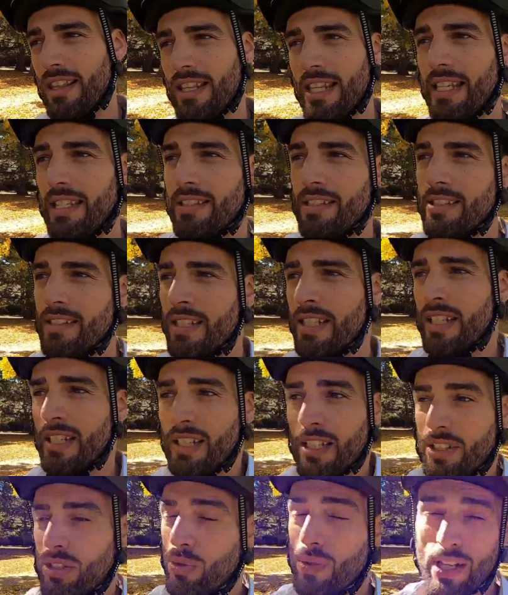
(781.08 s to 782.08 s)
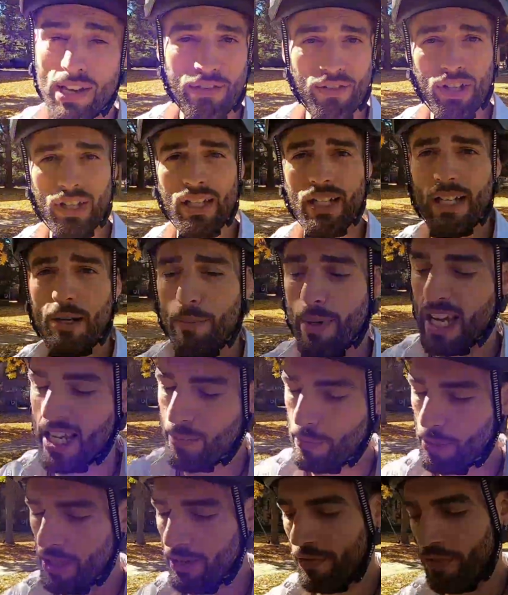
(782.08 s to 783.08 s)
things. So definitely not a
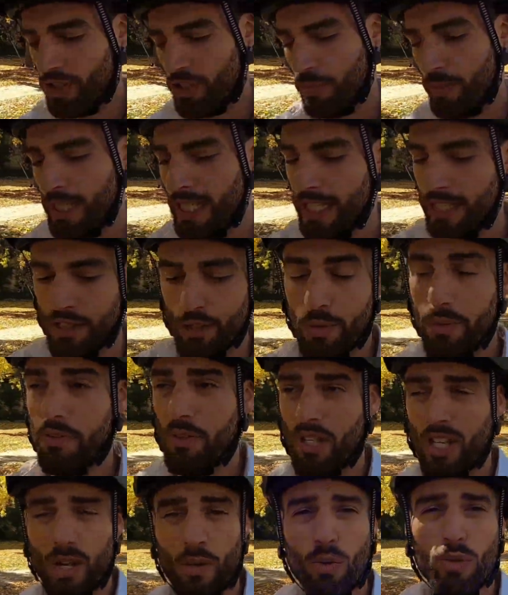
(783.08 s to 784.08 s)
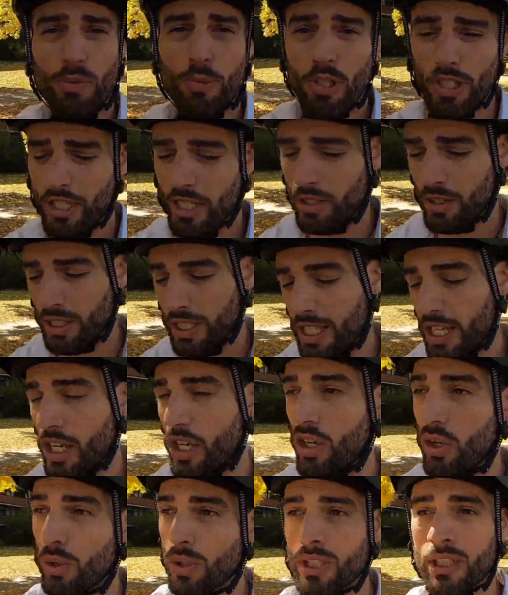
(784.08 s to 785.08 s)
bike built for speed. We've only got 1 more gear to
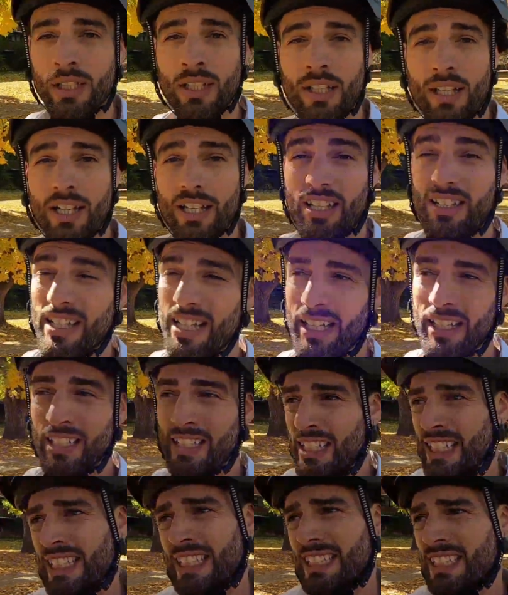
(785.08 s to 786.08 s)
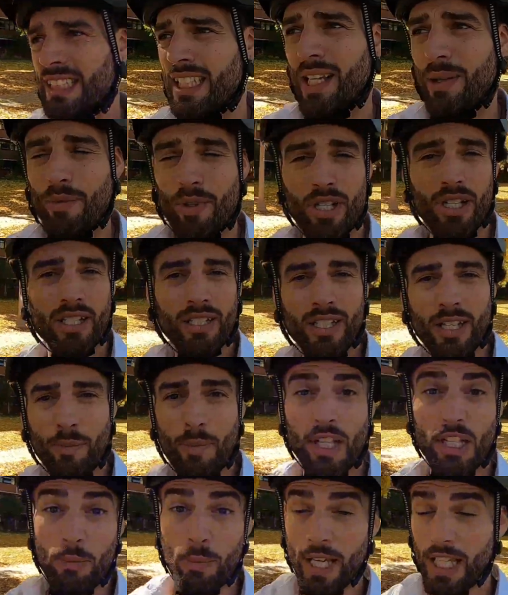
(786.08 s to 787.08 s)
go, and then I'm gonna not
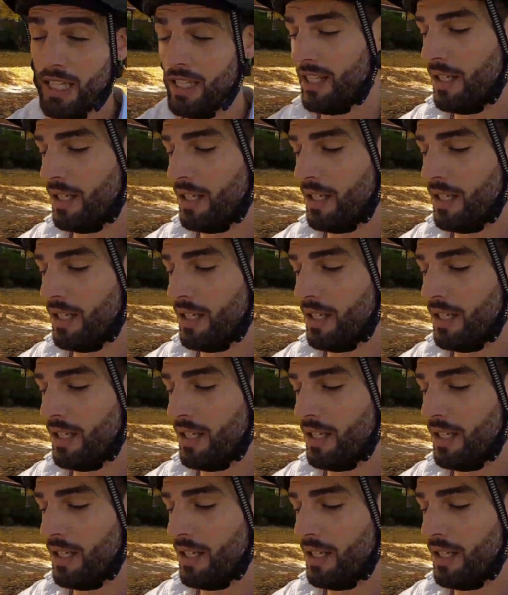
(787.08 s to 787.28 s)
be able to pedal